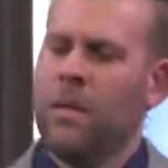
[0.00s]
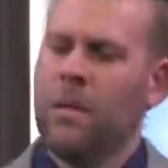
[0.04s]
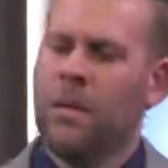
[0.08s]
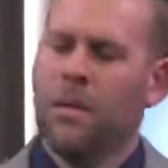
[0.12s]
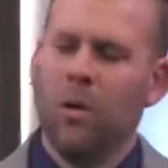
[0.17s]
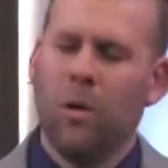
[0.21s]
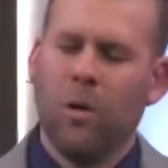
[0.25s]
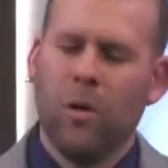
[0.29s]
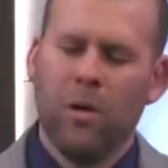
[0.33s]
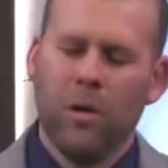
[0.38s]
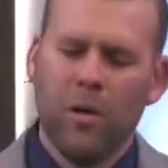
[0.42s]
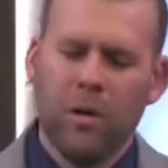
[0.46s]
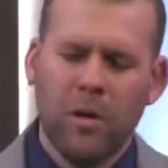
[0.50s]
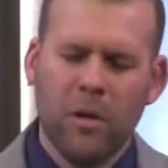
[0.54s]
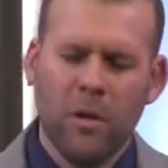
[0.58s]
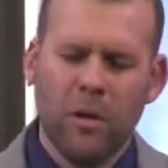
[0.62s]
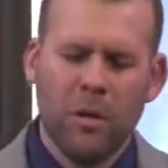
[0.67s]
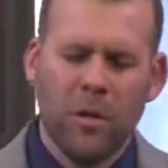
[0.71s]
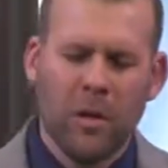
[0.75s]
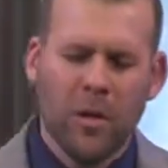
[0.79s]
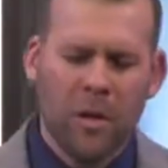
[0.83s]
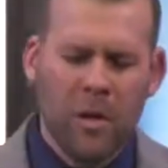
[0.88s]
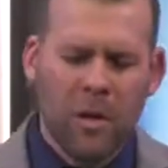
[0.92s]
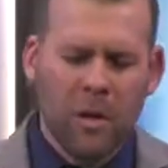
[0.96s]
Lord,
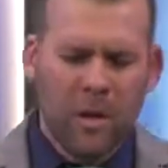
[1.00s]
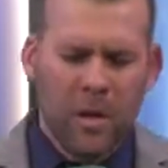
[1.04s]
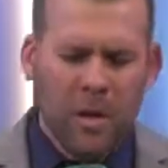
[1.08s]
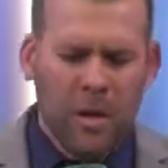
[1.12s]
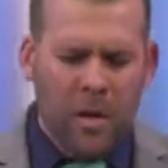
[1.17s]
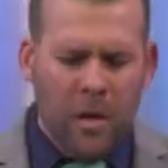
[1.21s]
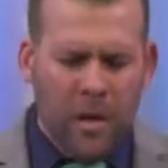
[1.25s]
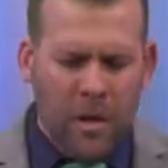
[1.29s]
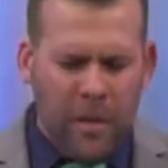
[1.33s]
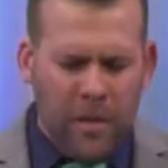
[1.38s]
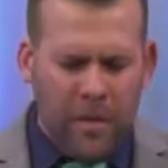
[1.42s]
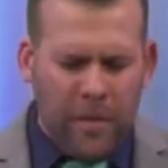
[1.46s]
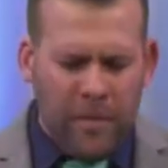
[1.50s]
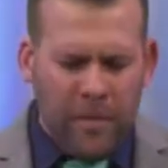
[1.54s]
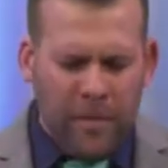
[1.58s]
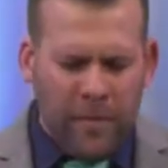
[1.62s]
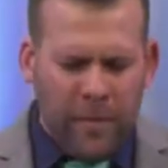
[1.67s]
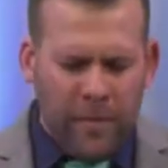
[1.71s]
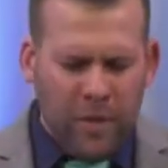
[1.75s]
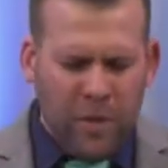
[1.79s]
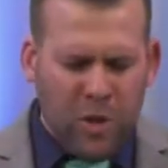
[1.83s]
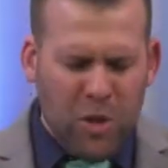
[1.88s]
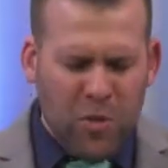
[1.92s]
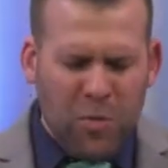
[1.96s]
you
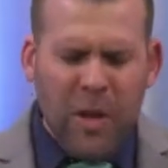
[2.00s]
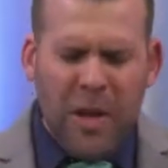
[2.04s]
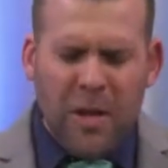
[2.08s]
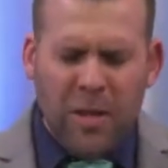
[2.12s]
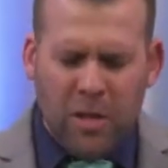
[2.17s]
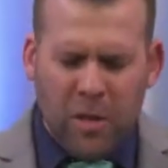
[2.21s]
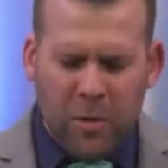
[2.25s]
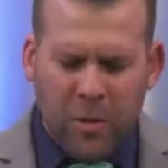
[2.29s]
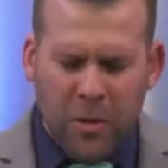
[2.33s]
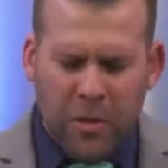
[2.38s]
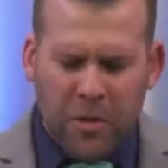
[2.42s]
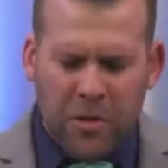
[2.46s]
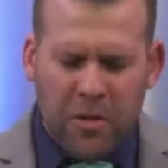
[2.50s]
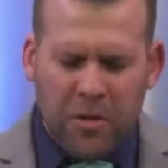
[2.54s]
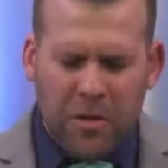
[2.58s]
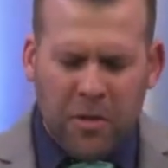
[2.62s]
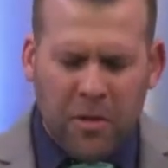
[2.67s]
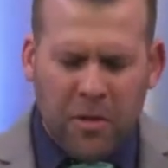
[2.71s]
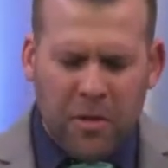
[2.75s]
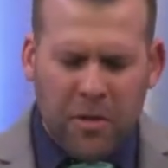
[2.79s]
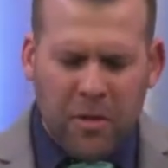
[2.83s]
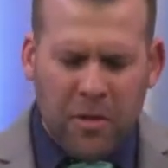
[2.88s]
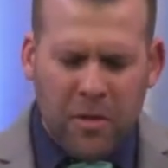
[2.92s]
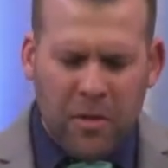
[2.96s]
speak to us
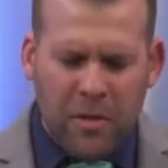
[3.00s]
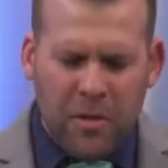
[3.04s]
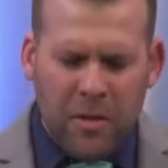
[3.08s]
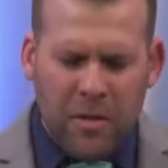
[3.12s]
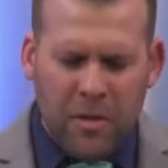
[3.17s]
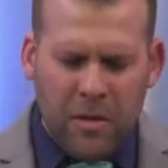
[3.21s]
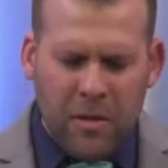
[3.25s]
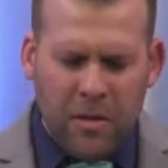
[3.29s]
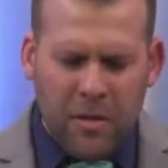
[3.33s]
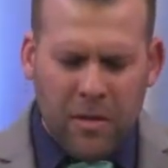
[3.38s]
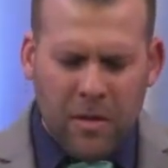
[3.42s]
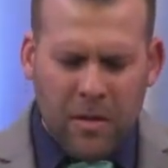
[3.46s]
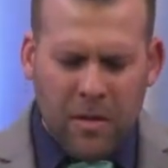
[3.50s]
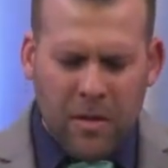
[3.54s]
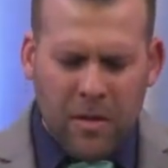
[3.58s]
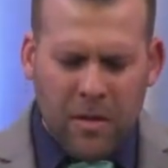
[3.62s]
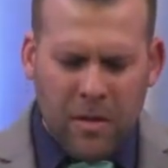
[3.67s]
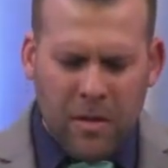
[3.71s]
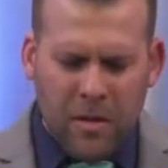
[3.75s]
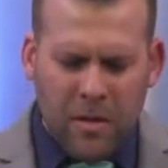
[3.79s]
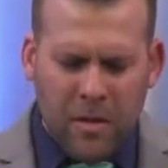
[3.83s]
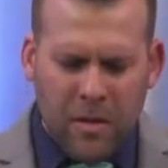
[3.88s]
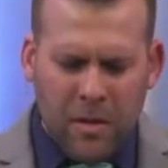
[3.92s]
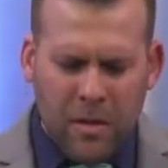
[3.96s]

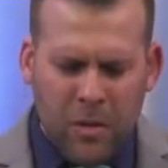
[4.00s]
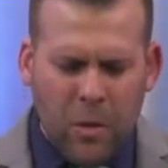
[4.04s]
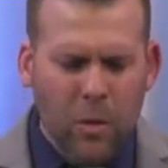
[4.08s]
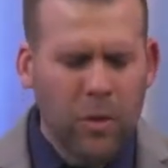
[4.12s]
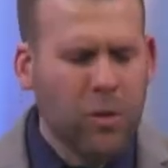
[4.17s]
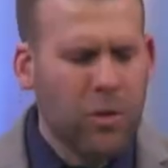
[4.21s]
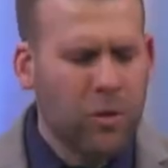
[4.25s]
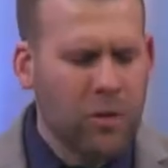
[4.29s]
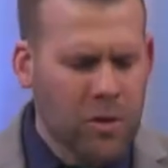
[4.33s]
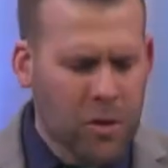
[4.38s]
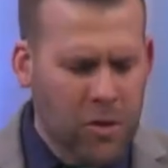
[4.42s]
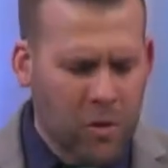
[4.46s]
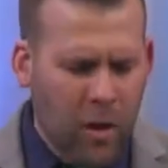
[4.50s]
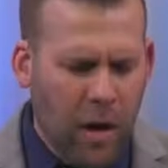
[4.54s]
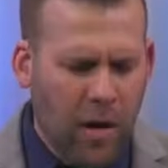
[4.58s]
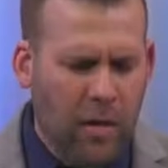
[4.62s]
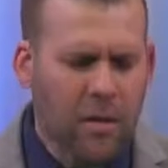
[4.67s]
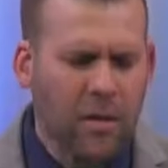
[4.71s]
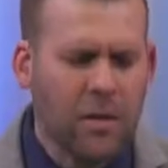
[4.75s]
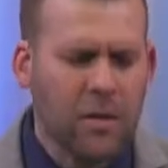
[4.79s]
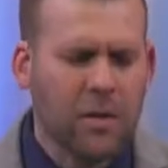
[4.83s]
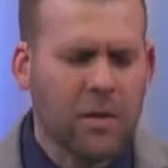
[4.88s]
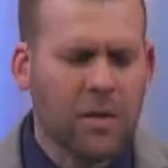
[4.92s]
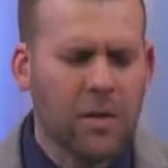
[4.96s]
or you
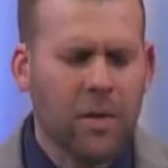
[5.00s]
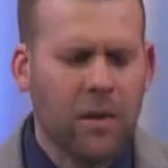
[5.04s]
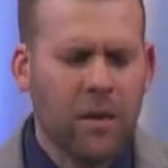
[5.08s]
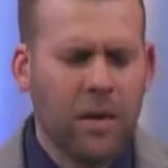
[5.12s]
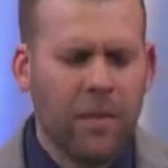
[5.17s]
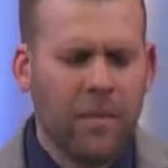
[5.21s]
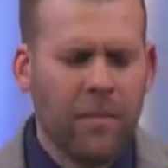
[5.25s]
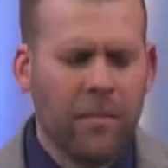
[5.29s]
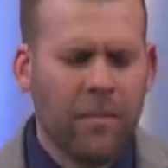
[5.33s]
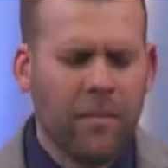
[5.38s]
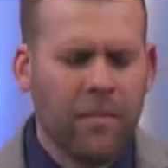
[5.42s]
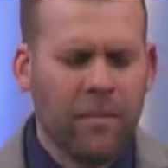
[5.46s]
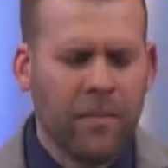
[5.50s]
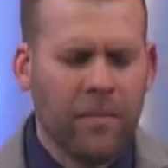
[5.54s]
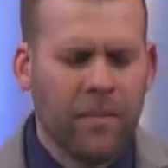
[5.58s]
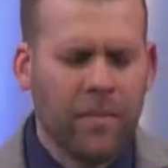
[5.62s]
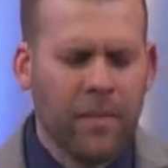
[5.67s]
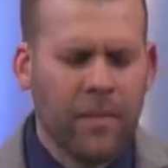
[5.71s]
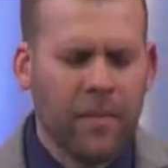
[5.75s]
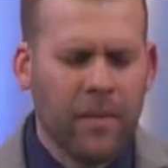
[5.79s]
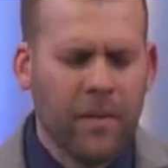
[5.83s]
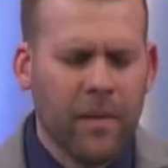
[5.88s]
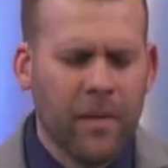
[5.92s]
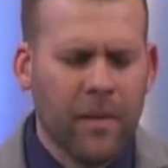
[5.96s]
instruct us.
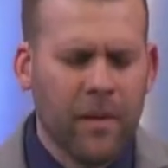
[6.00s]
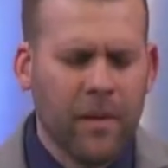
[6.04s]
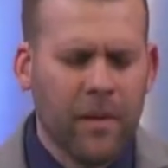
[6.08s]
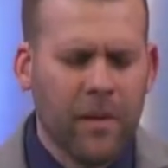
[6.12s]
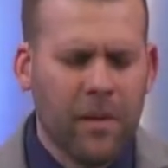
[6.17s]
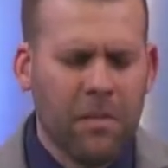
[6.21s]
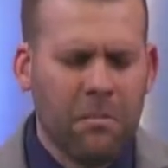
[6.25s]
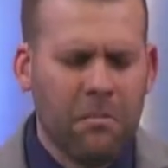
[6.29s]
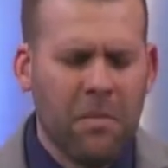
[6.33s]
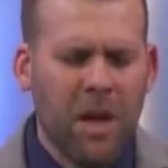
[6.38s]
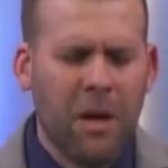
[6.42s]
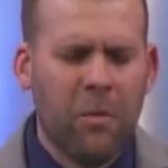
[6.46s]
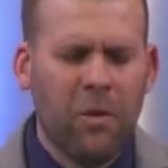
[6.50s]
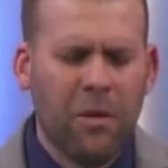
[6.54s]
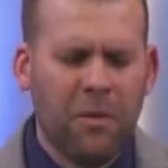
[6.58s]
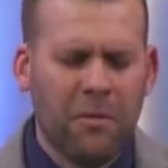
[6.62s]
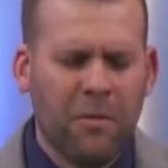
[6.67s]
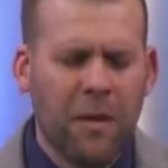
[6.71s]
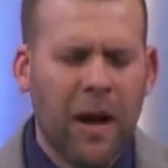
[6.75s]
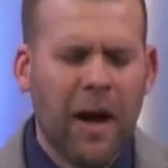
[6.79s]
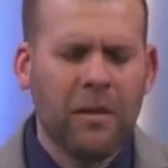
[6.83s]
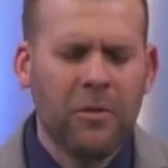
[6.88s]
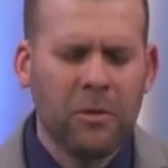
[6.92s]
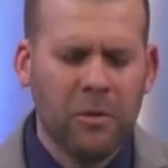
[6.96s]
May we
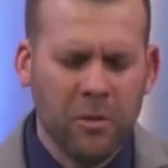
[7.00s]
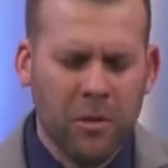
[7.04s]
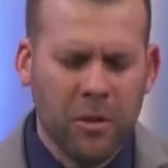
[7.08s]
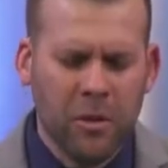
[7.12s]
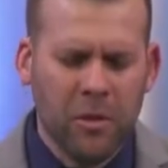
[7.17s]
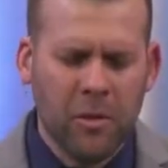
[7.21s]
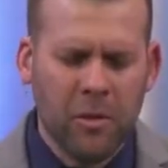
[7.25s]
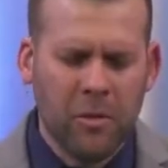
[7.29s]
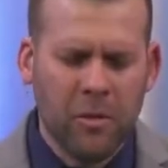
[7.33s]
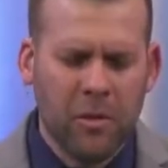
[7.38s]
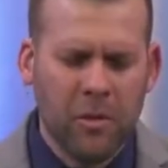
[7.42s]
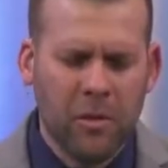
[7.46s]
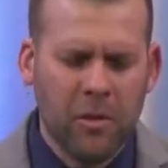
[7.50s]
follow you.